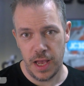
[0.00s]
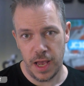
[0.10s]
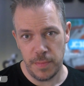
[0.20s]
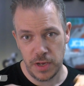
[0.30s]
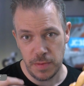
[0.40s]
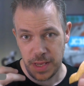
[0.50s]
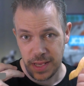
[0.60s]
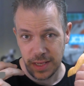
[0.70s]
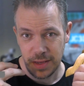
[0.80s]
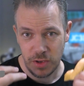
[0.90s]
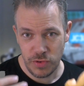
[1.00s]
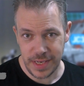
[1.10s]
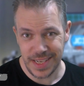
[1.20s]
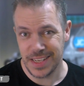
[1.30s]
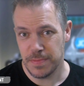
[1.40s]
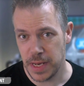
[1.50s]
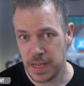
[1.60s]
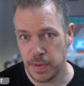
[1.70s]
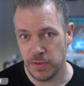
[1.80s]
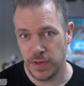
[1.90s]
I'm going to be creating as many
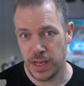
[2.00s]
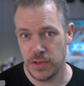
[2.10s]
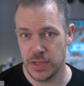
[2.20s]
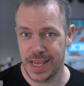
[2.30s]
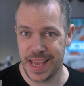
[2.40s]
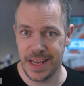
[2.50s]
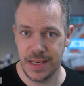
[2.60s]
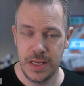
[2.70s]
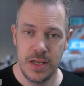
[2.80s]
build videos as I can.